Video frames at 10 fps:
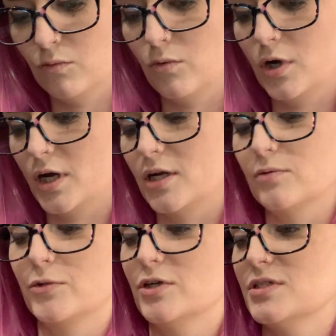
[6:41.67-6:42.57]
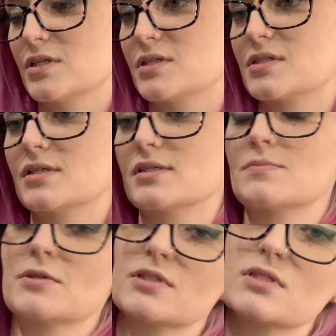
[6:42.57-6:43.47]
what kind of purse this is,
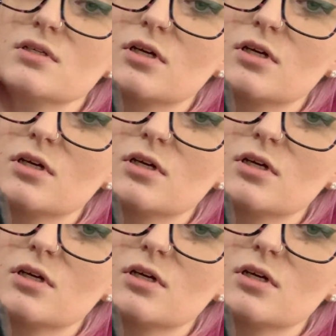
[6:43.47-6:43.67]
but it's in